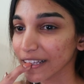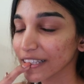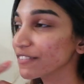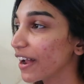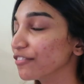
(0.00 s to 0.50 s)

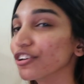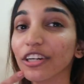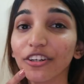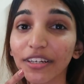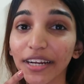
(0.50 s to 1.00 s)
It's
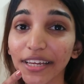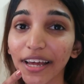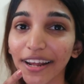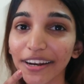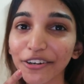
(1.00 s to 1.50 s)
5:30
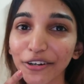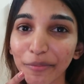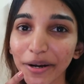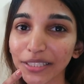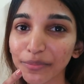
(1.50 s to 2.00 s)
already, and I had a
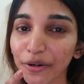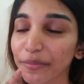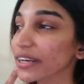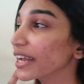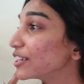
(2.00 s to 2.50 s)
dermat
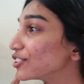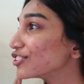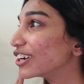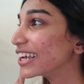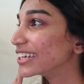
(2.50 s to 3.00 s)
appointment. Yeah, I
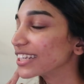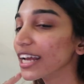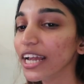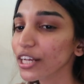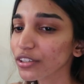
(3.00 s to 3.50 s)
just
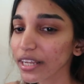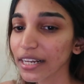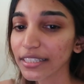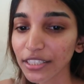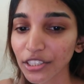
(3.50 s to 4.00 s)
realized. It's okay,
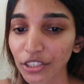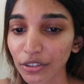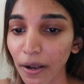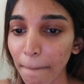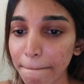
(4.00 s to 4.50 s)
I'll
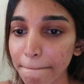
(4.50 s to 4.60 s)
reschedule.